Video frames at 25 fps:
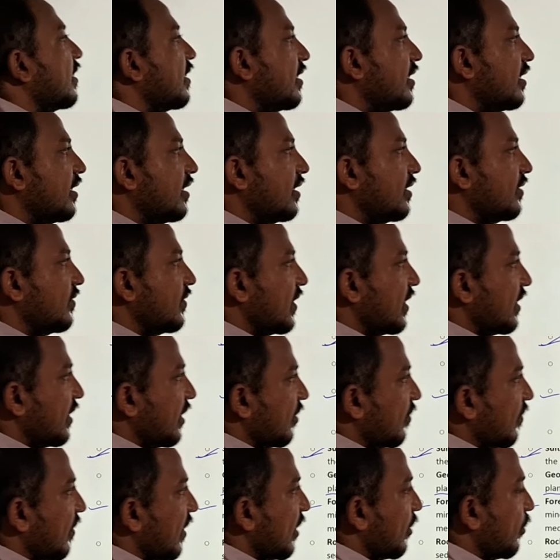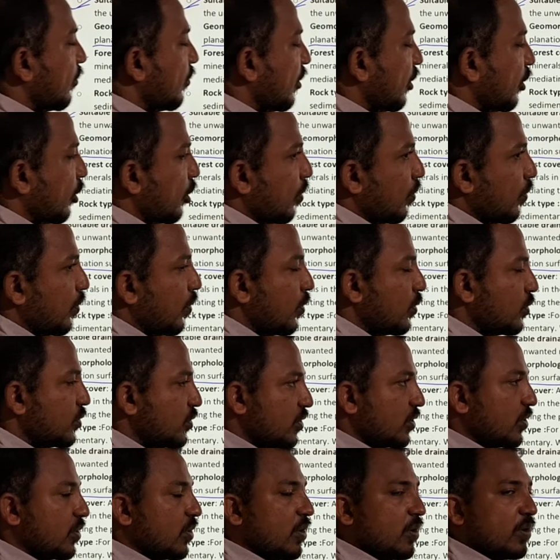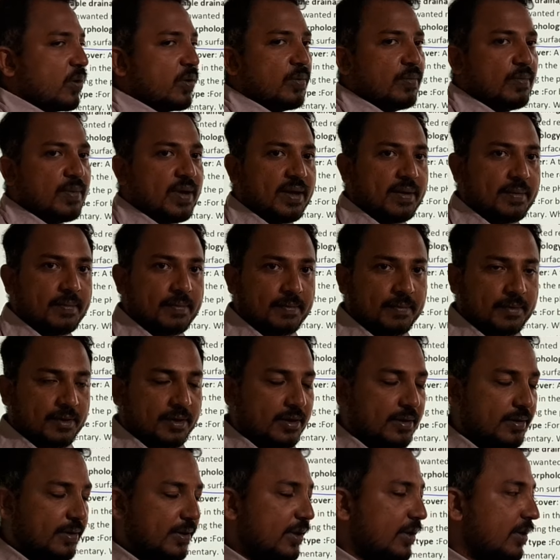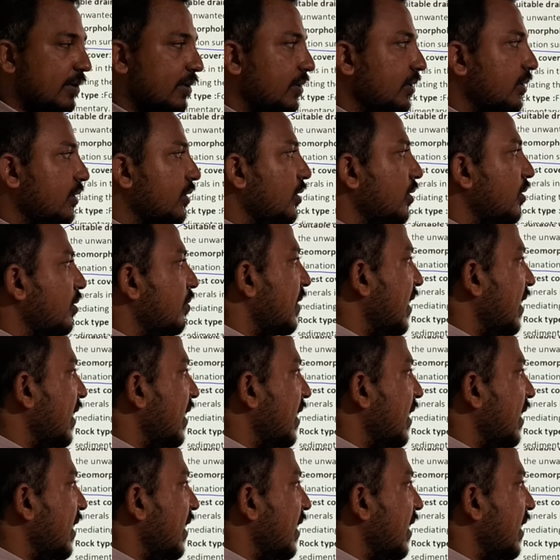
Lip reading: They required to decompose the rock by your